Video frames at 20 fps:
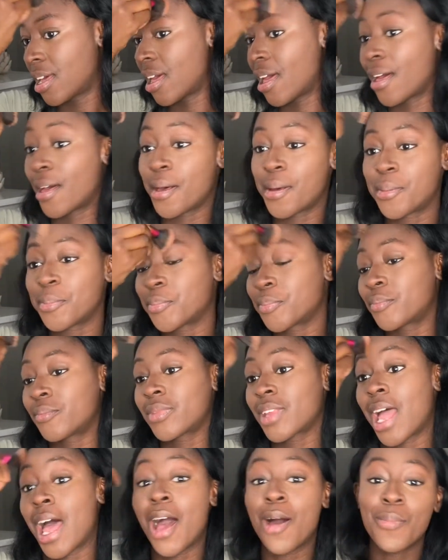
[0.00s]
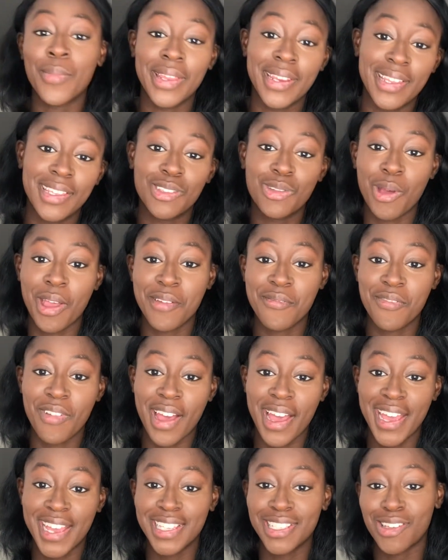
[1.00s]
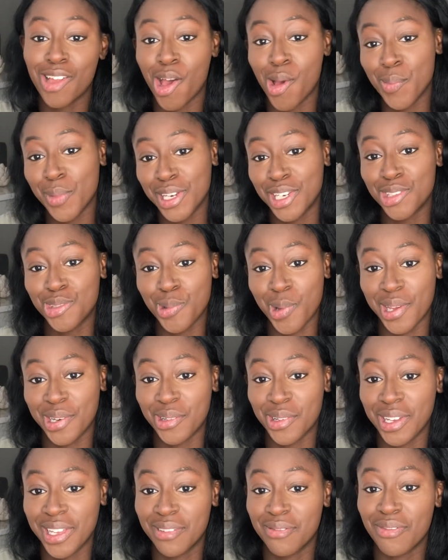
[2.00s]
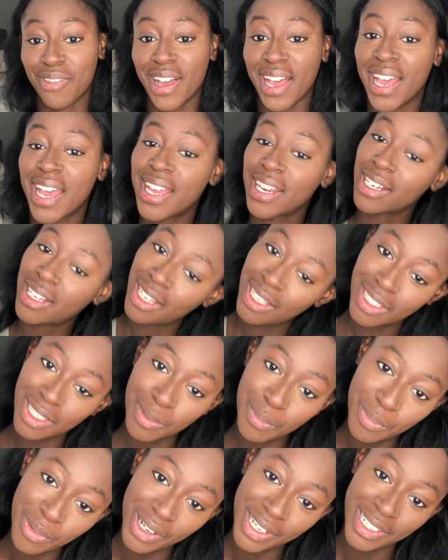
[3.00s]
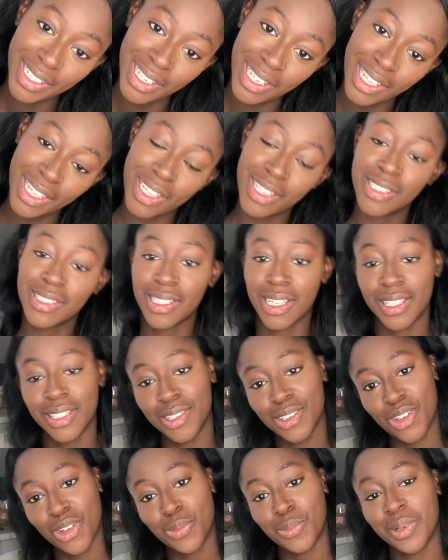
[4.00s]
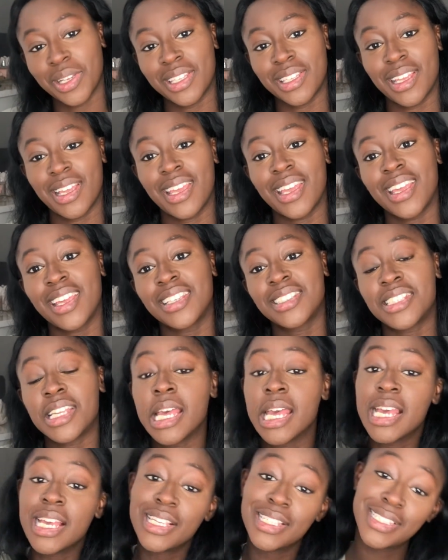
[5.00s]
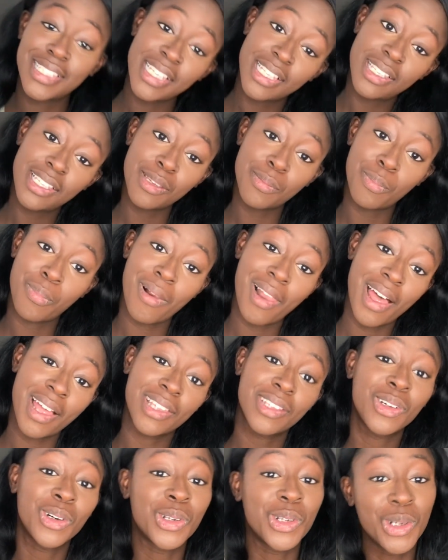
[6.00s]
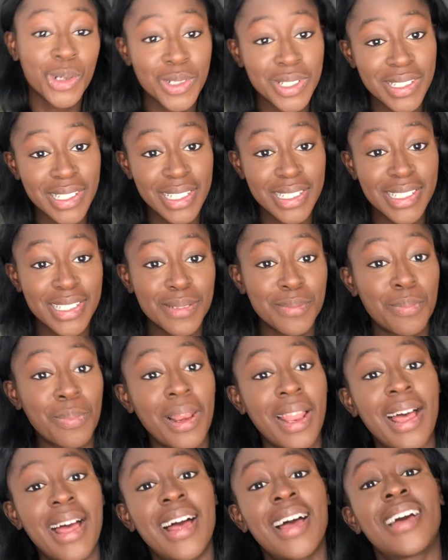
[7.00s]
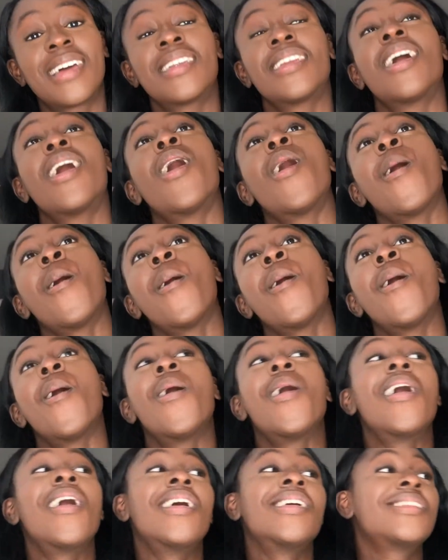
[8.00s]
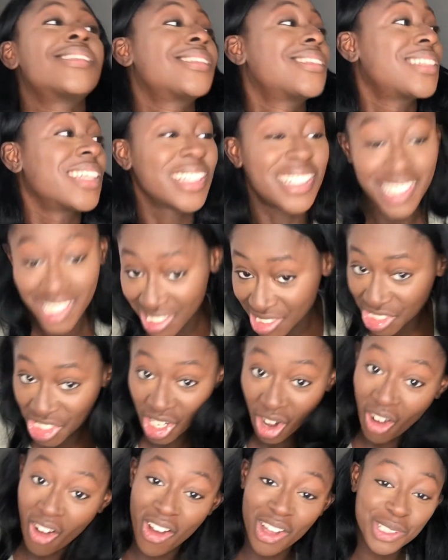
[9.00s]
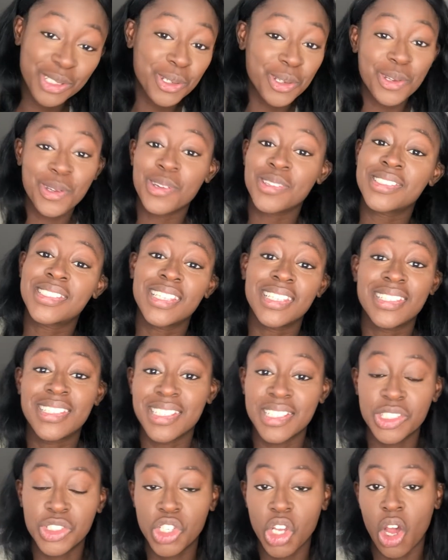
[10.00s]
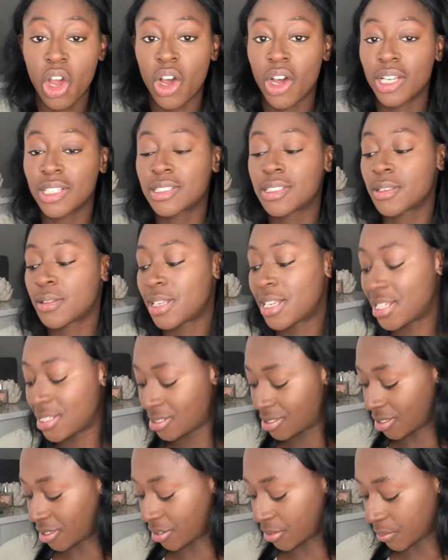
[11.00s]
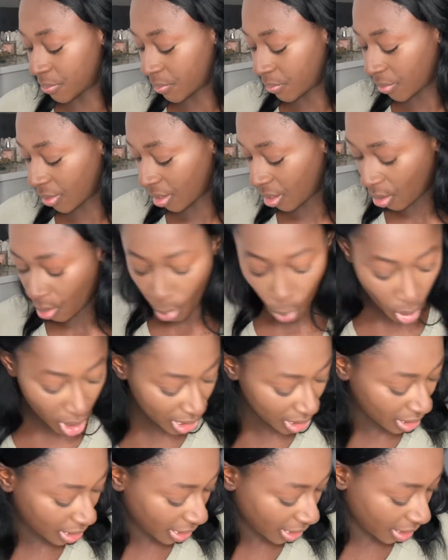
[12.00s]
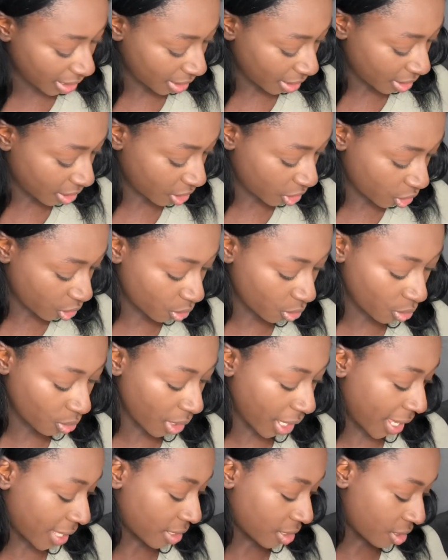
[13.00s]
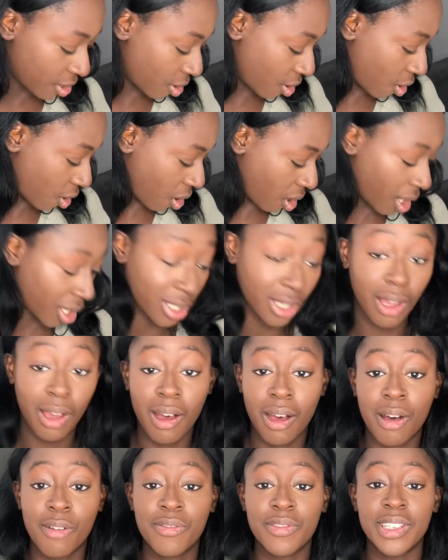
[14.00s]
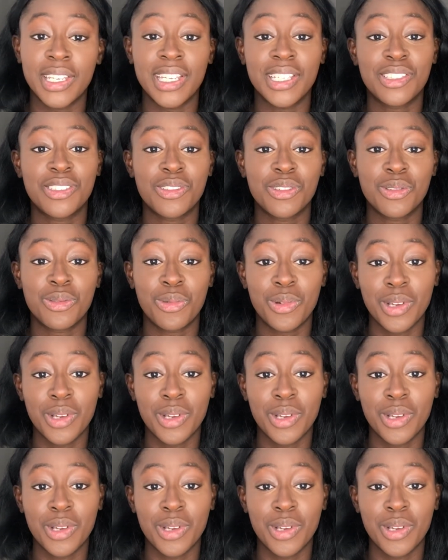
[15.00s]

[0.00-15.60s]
How many do I invite? How many do I not invite? Can they bring the kids? Can they not bring the kids? Sitting plan or no sitting plan? Sitting chart or no sitting chart? Listen, one thing you and your other half need to